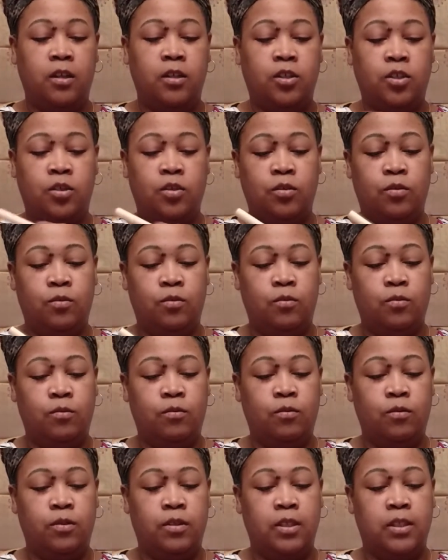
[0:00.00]

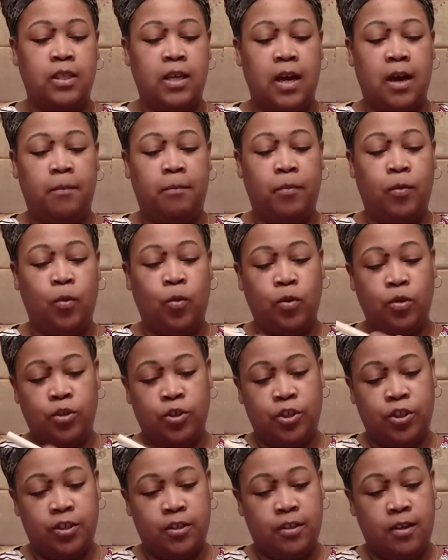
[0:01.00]
to the top
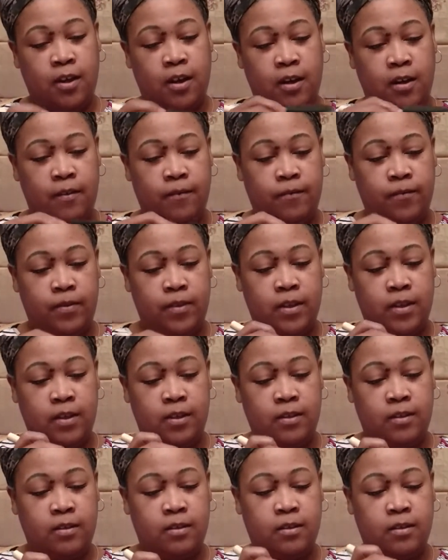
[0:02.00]
portion of
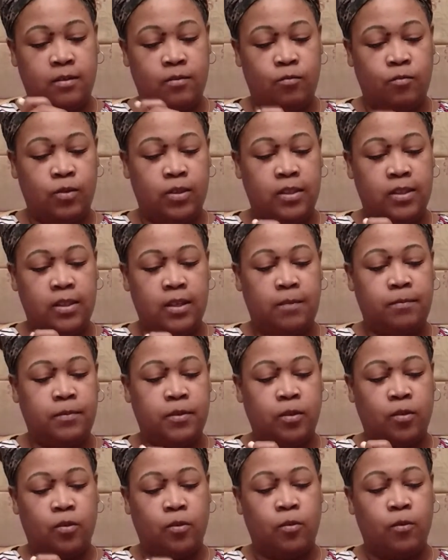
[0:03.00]
this
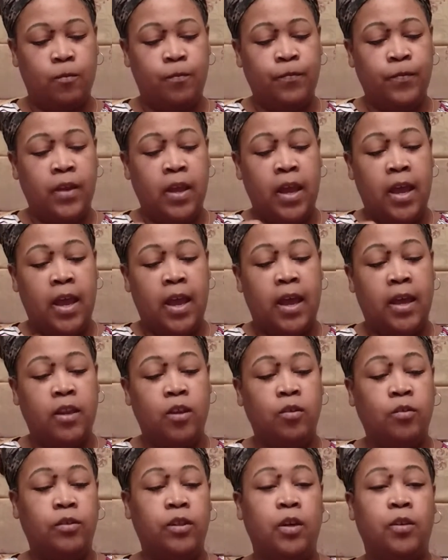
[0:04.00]
receptacle, and
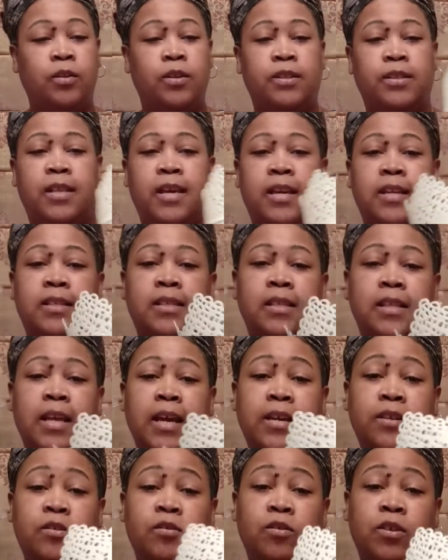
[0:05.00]
you'll notice that it's
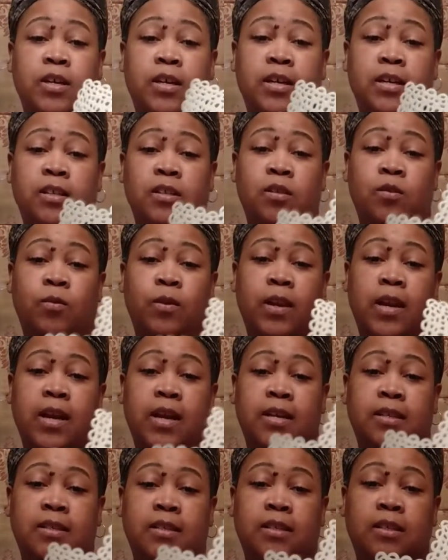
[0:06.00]
laser cut, so it
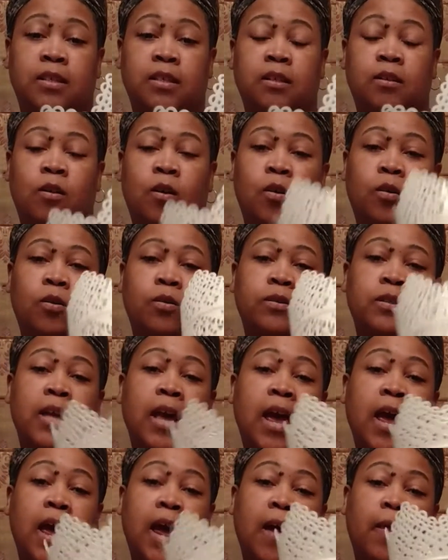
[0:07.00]
has these little holes,
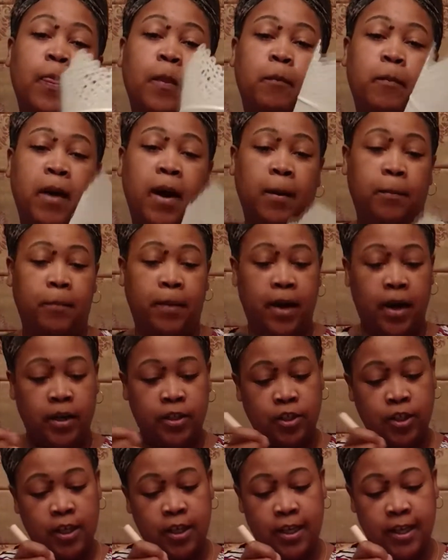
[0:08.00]
and the Mod
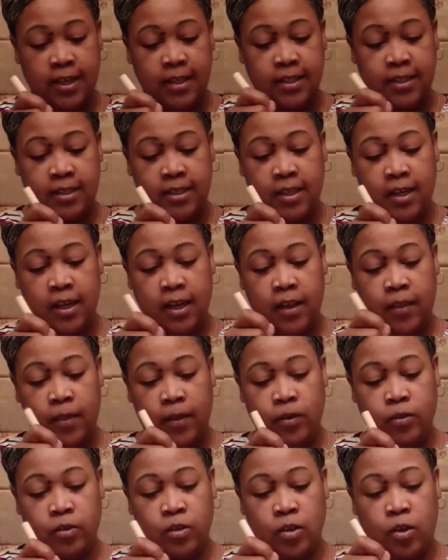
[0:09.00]
Podge can get stuck in
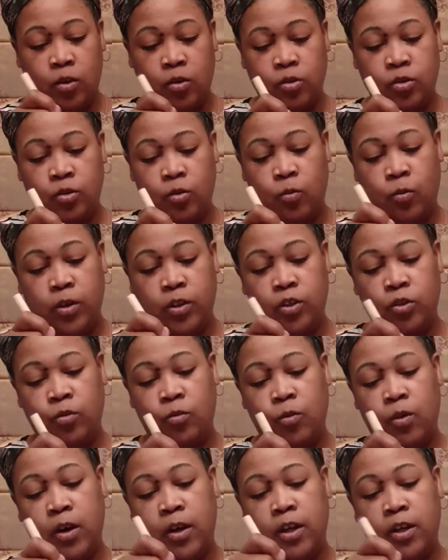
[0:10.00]
those holes. So what you'll
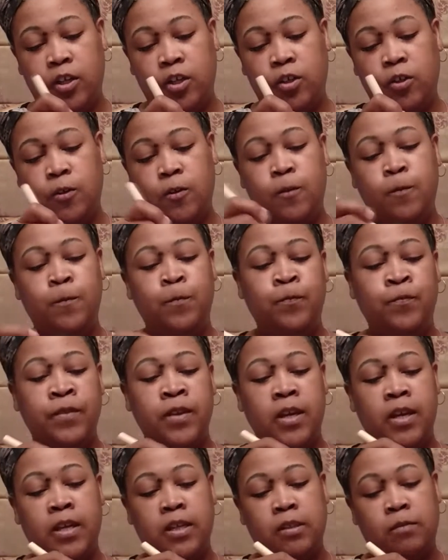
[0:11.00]
want to do
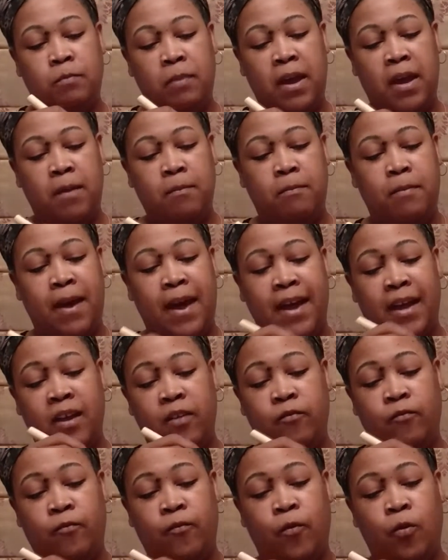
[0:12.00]
is paint back
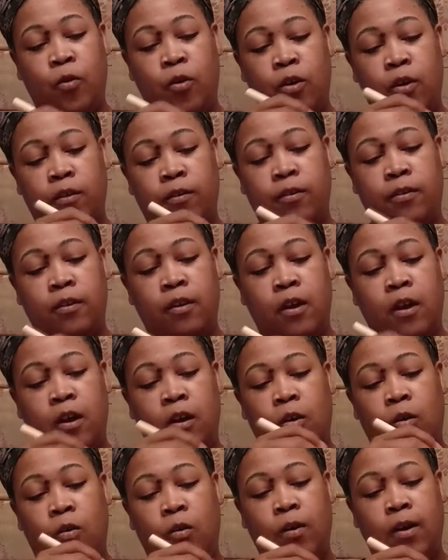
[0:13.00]
and forth,
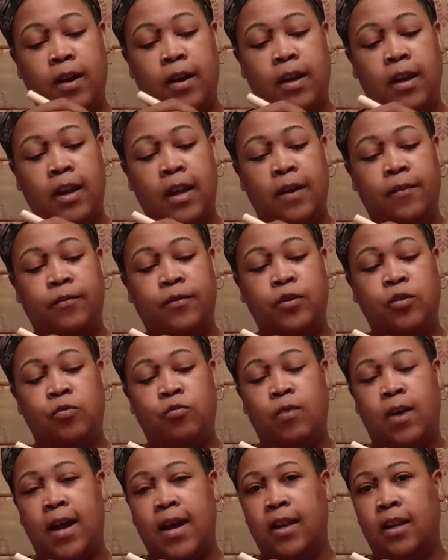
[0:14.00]
going left to
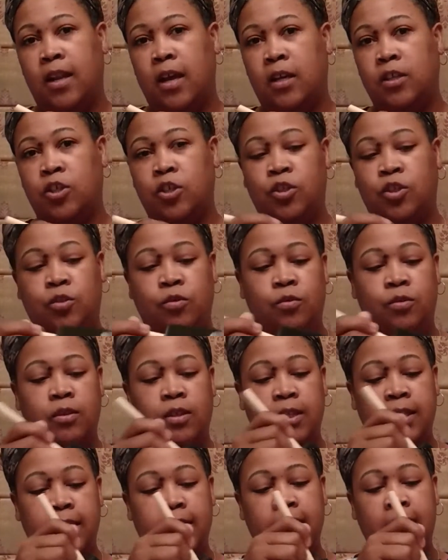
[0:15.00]
right
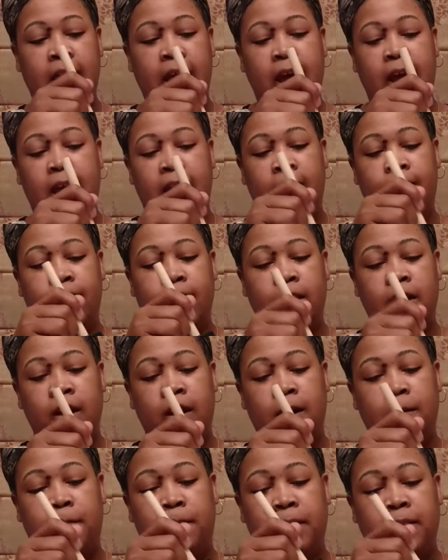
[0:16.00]
longitudinally, and then
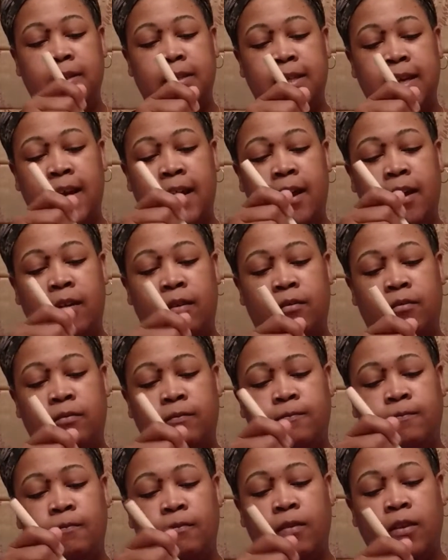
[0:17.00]
up and
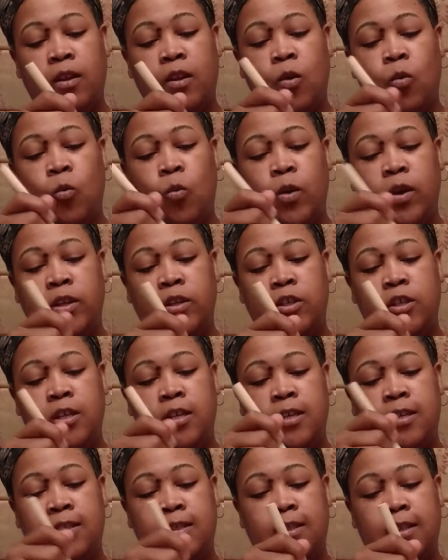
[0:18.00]
down, which
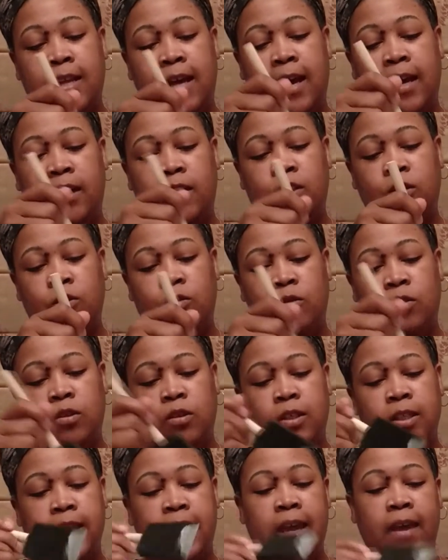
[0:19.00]
is
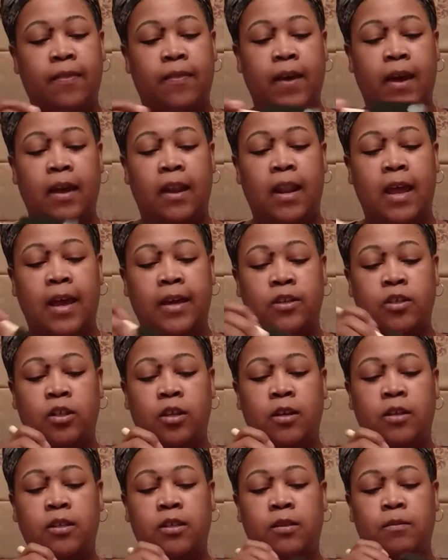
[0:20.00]
latitudinally, and that'll
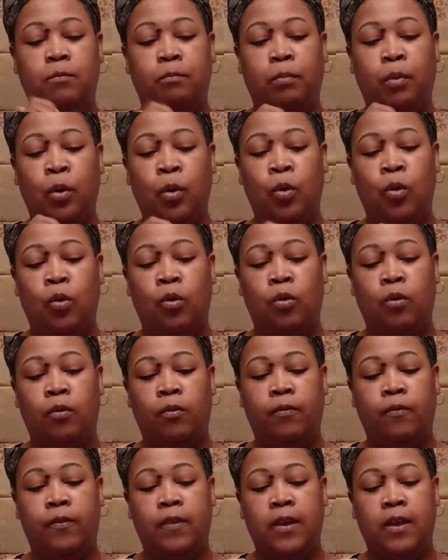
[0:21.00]
actually pull
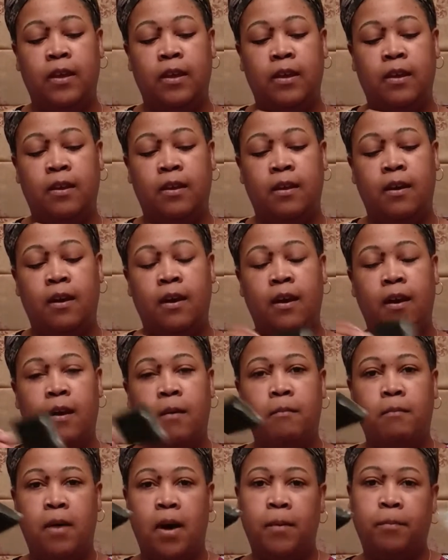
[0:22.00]
the
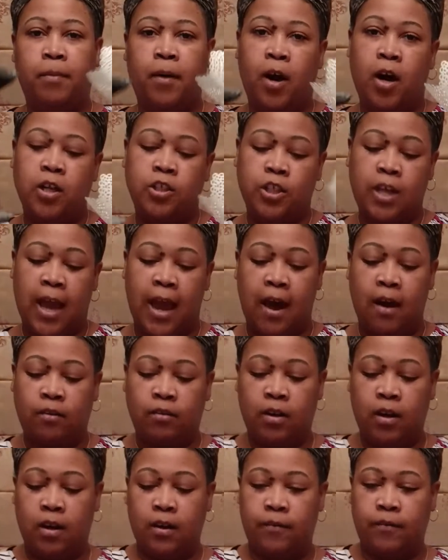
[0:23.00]
Mod Podge
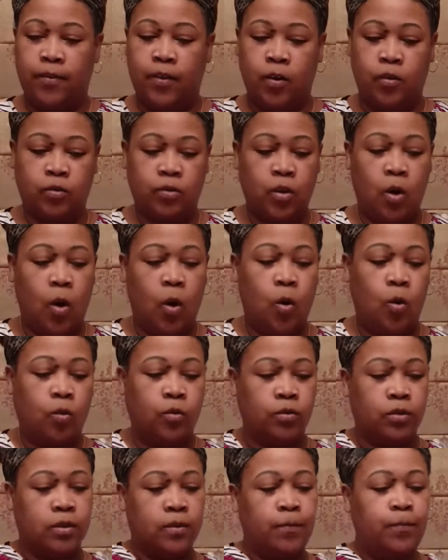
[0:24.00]
out of those
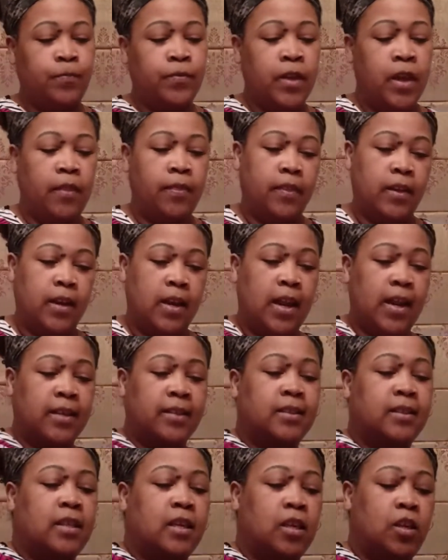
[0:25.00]
holes. The
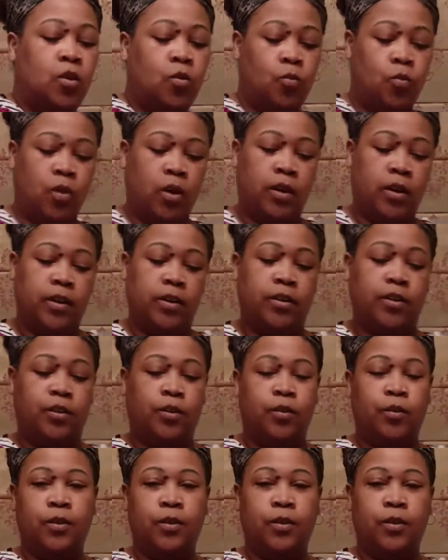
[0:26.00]
next thing you want to do